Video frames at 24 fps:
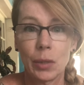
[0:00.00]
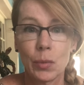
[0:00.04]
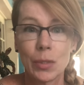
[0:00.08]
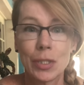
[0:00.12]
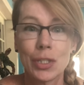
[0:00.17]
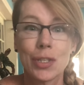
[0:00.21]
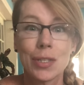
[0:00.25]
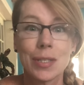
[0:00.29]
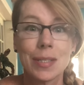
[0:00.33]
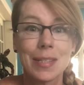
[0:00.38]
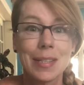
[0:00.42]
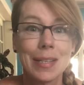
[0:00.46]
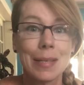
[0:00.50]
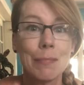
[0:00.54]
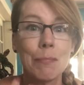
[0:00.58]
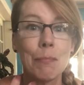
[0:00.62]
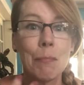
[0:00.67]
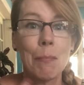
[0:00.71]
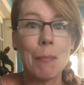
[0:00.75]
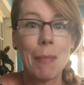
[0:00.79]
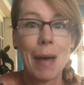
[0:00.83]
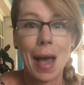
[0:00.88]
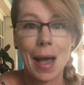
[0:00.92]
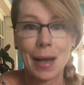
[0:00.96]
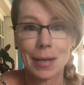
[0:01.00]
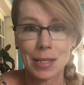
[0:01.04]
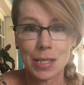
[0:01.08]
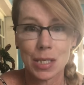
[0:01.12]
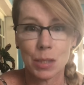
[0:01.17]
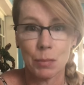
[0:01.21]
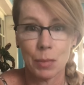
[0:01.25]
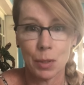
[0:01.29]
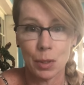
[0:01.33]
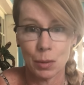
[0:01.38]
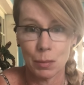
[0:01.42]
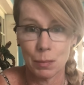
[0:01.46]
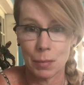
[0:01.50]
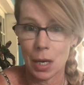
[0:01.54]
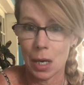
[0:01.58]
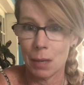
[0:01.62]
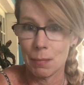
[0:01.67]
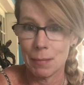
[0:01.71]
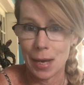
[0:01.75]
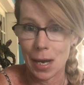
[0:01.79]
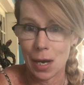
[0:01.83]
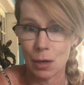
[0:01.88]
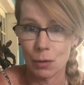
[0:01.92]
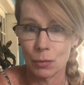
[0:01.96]
which is the maximum
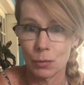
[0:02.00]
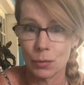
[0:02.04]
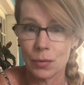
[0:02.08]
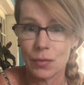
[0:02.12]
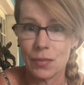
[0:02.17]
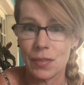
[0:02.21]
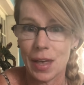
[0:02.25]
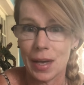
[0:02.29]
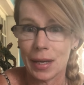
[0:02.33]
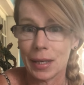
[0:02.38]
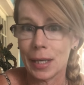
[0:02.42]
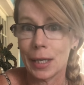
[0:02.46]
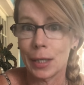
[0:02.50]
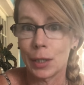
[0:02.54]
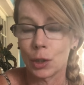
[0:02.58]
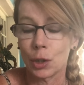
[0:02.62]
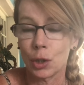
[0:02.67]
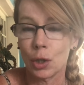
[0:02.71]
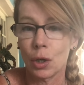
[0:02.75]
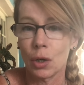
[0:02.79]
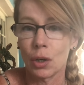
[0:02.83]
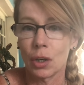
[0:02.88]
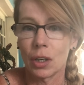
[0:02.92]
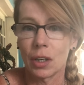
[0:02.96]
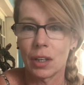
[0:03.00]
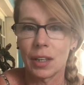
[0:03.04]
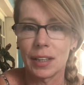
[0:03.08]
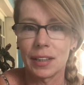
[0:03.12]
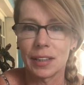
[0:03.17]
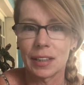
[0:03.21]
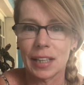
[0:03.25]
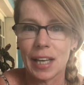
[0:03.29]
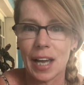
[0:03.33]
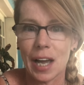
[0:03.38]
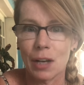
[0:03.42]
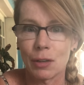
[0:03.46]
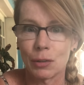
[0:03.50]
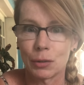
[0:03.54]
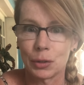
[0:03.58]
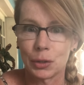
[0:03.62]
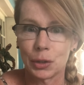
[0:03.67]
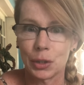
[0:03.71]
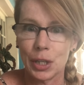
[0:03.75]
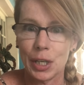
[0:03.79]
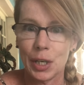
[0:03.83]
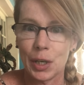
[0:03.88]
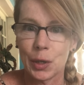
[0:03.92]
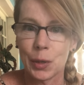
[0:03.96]
amount that can occur in a
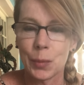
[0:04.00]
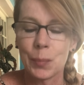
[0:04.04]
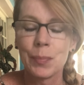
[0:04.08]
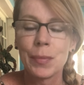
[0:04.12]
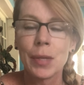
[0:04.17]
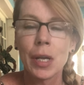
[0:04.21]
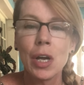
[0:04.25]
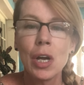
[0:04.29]
calendar year.